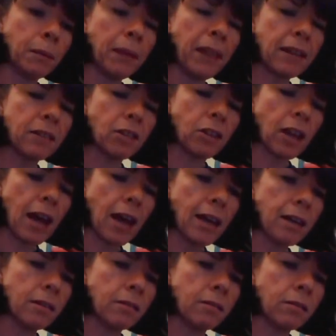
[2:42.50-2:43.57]
That's okay.
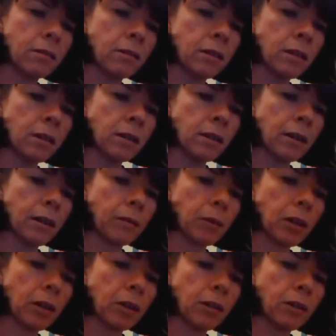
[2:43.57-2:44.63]

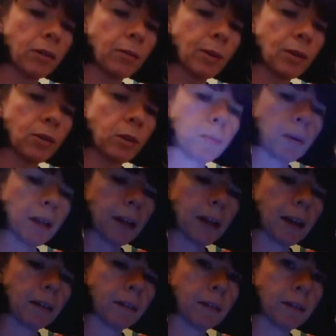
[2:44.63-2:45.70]
I'm going to switch them on like
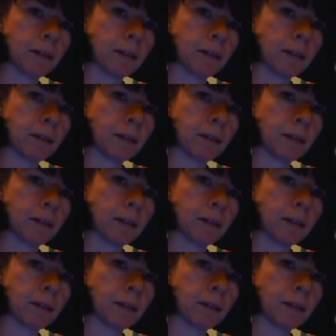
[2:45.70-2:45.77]
that.